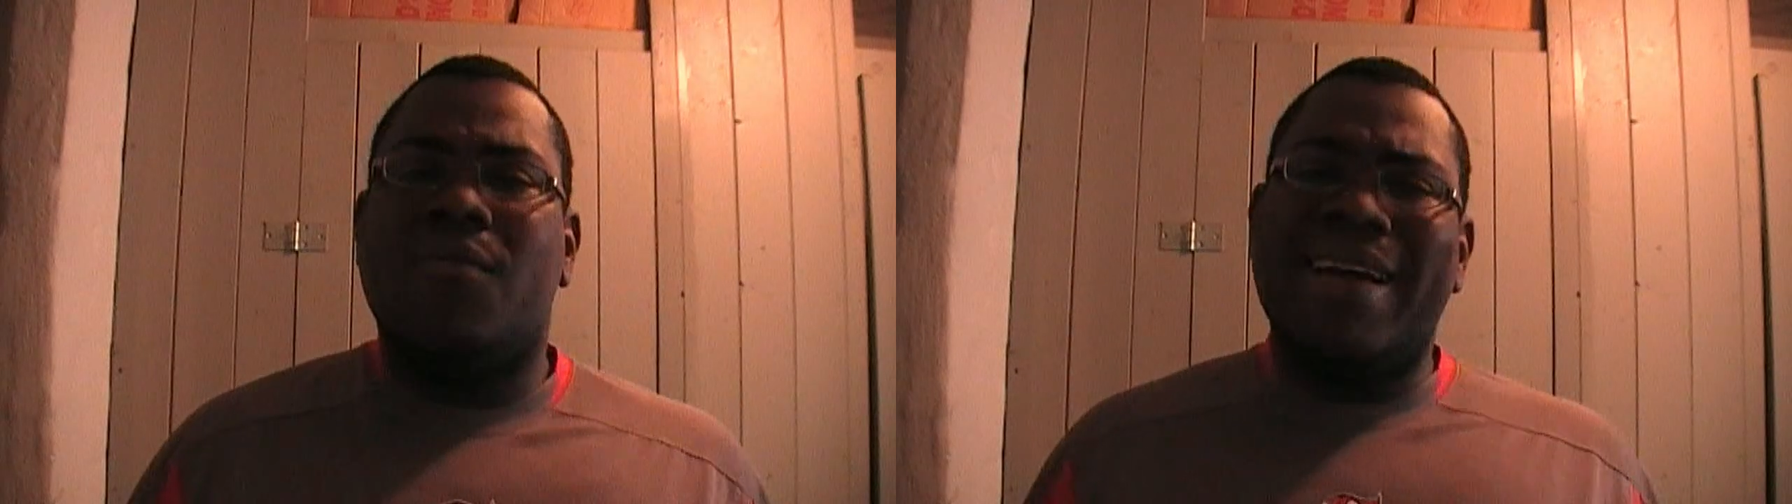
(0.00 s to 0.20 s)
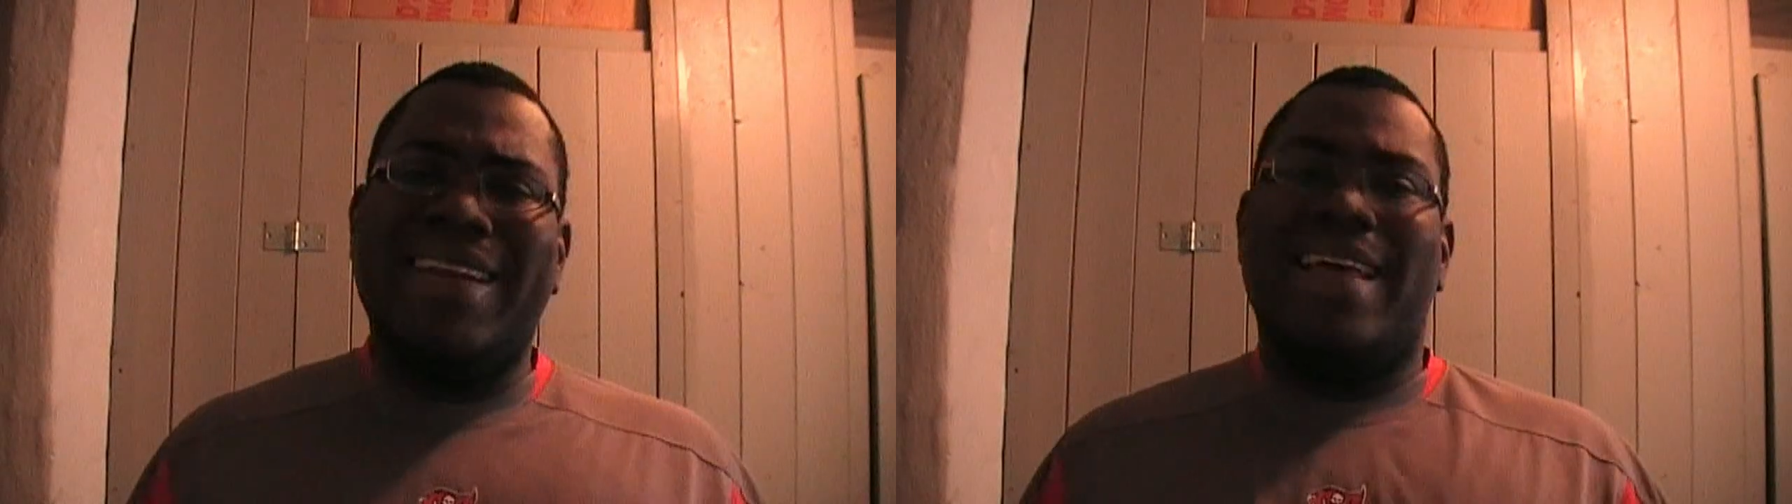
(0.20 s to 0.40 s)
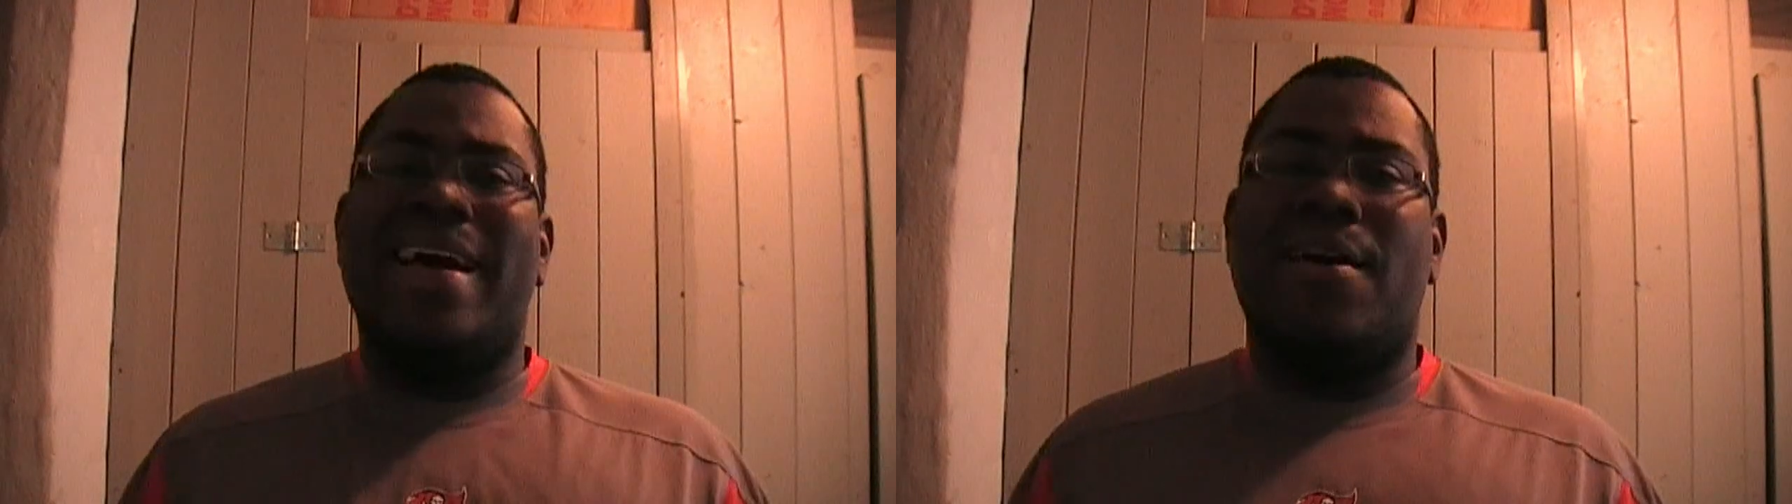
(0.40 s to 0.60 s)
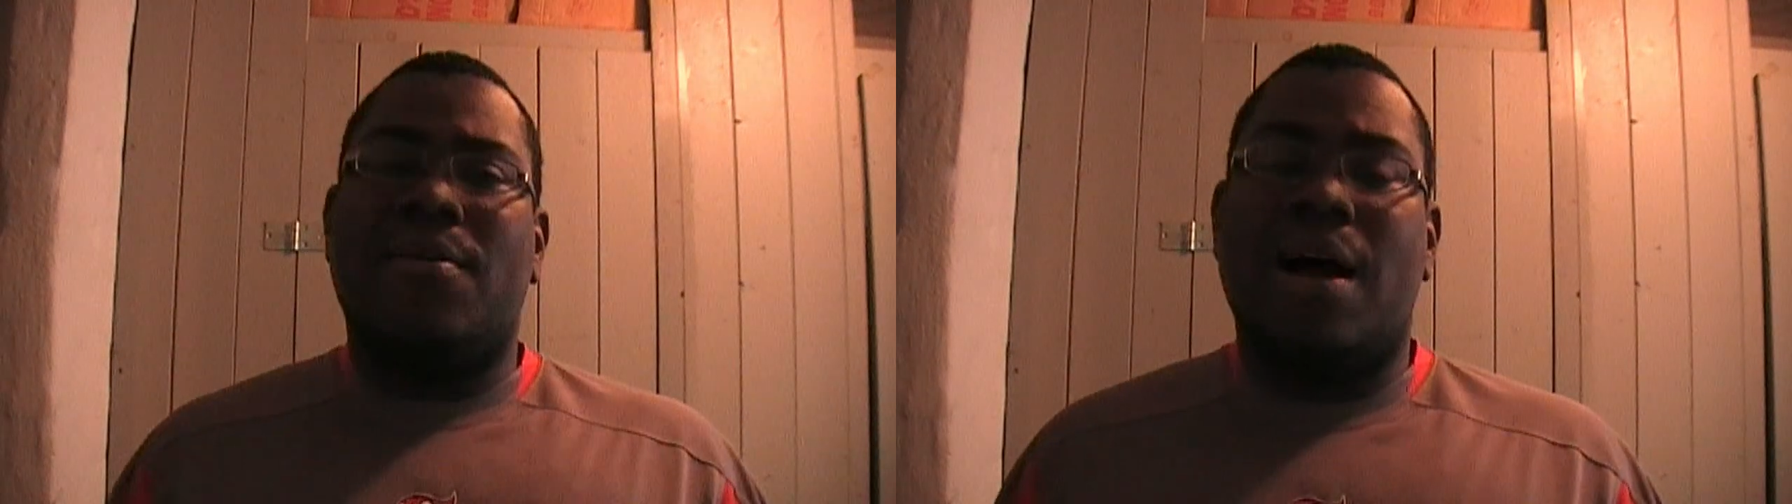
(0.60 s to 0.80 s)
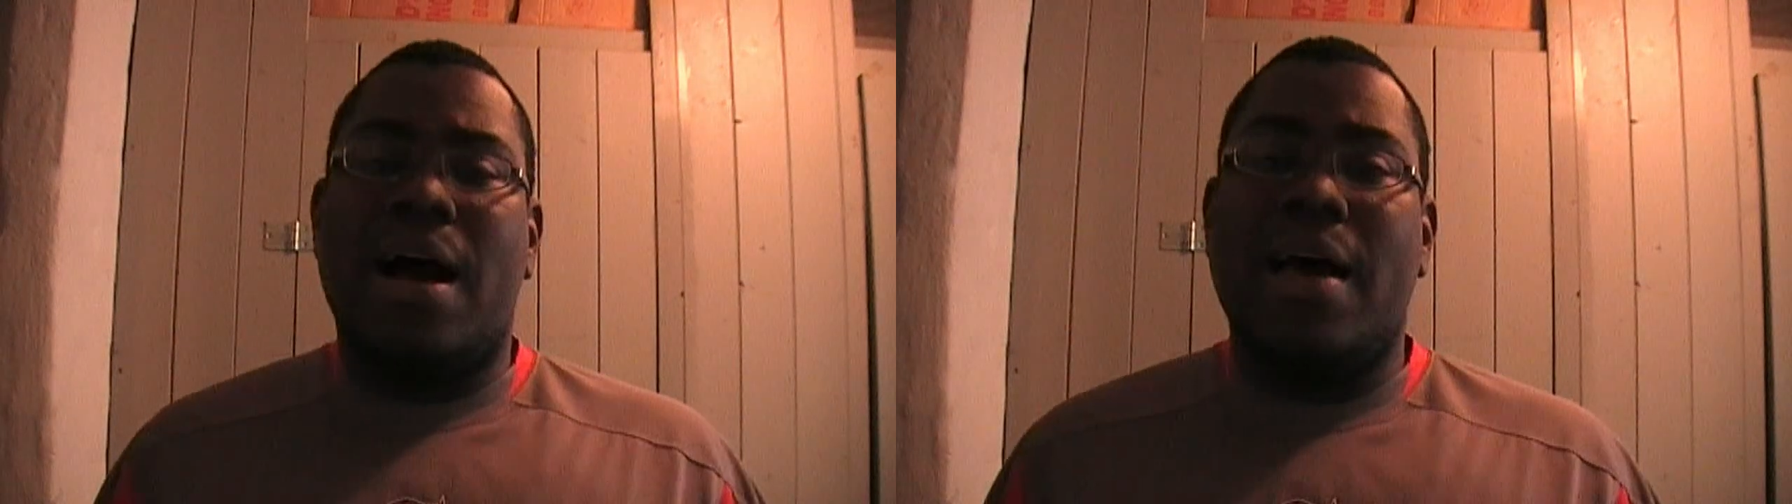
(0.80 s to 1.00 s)
Right
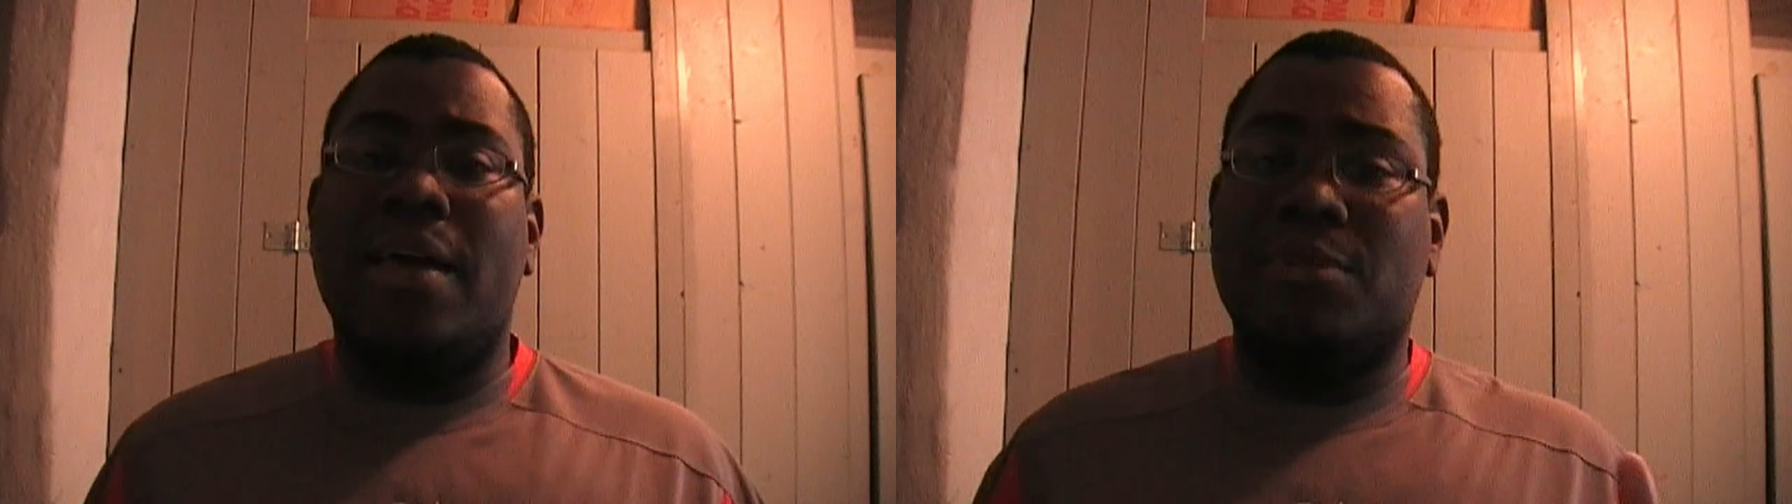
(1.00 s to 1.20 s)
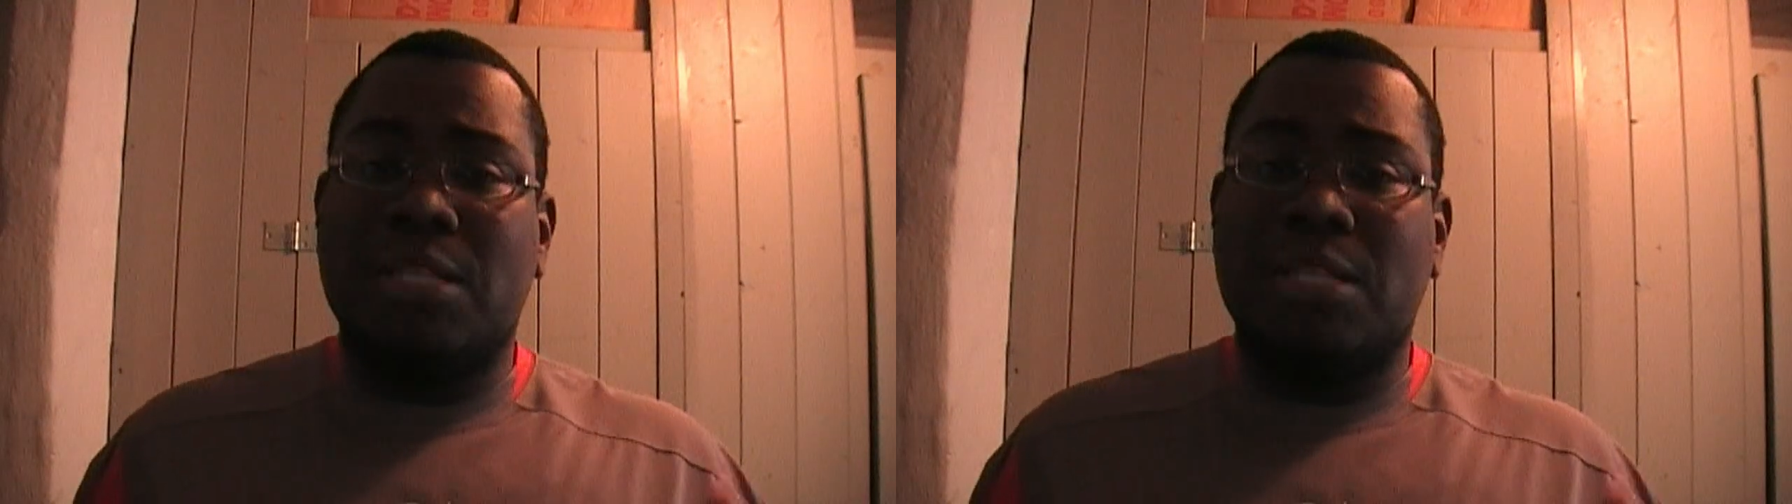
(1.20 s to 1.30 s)
now, I am